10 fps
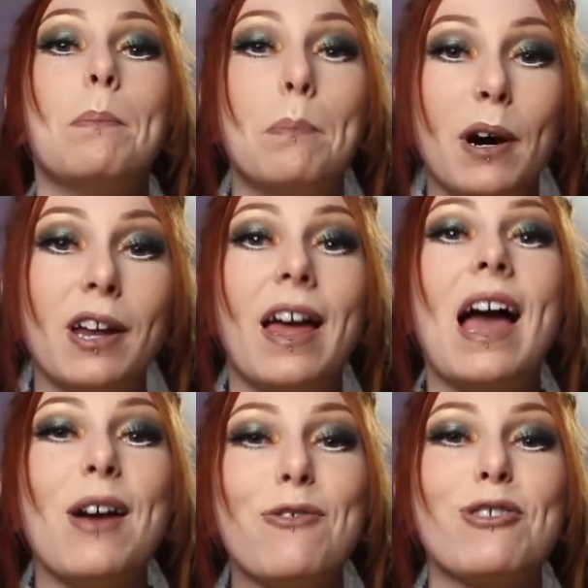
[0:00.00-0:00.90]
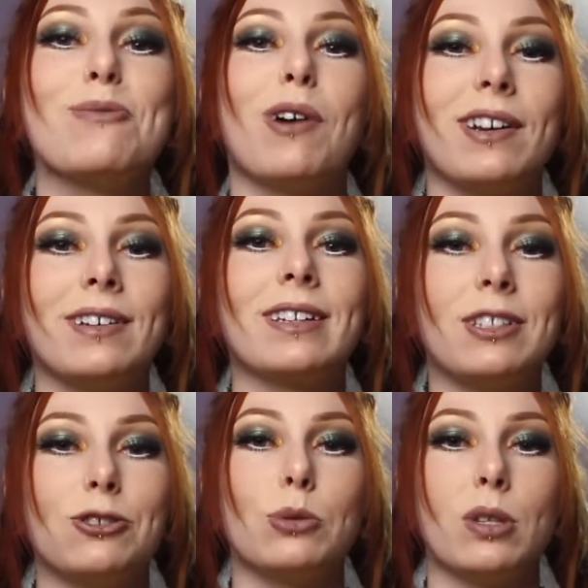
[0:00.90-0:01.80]
but everyone can
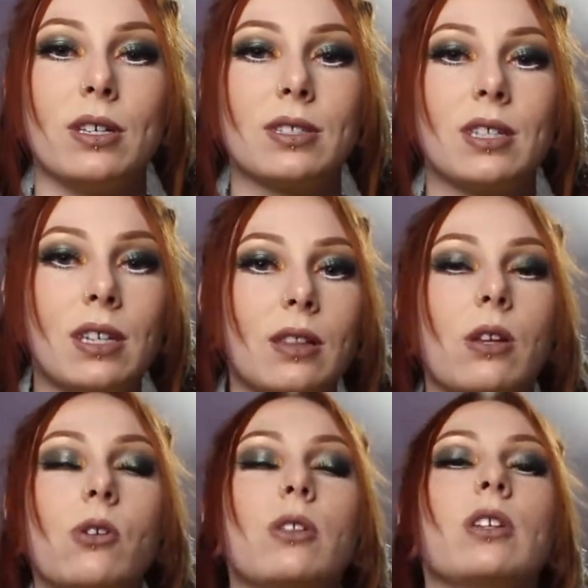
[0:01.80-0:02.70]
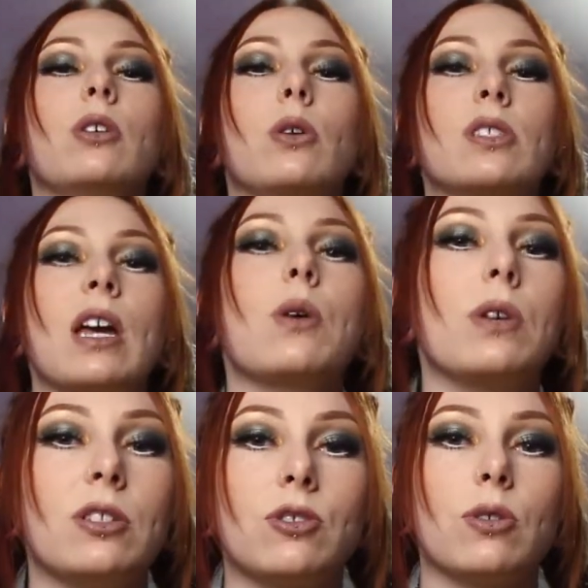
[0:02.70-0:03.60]
do this. He literally goes out
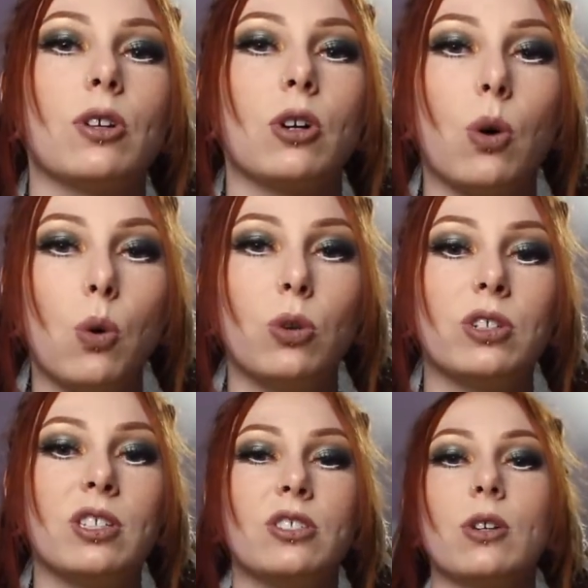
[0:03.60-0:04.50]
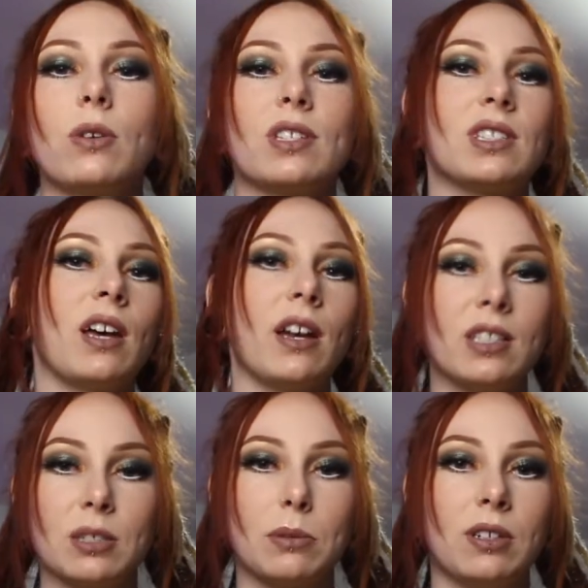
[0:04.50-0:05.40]
into the cold. He's known as the
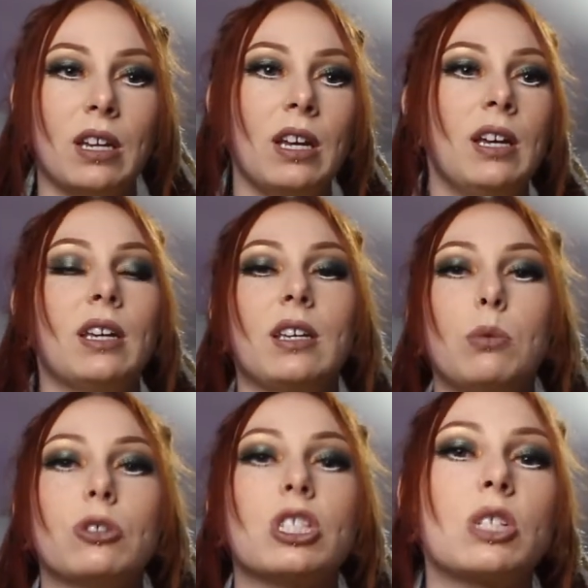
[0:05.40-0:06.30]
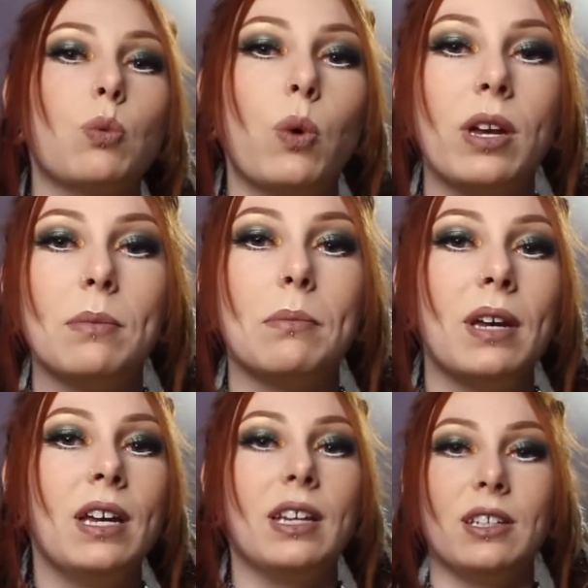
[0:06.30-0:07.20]
Iceman. He will swim
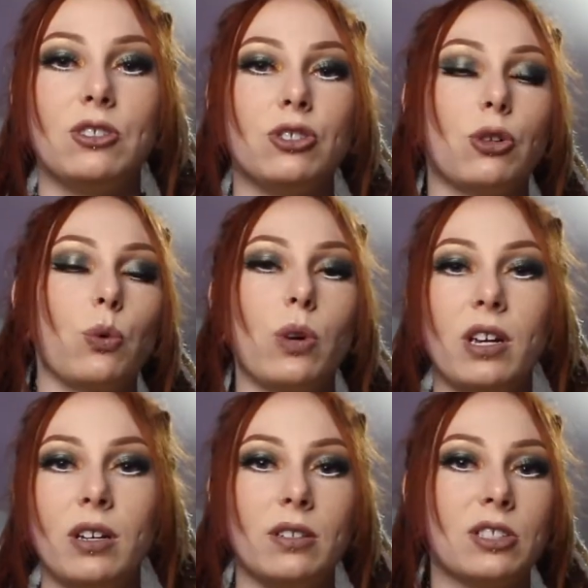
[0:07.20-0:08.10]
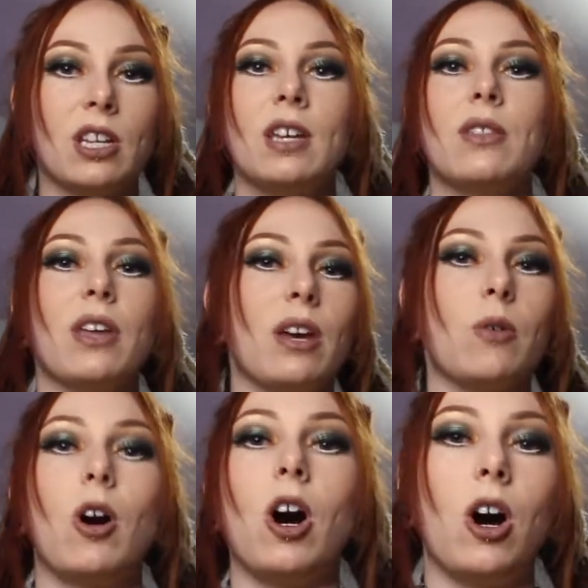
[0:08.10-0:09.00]
in degrees that
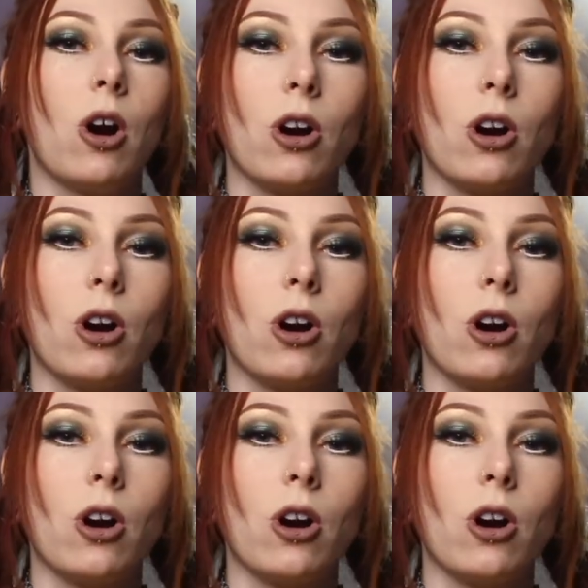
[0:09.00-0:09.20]
are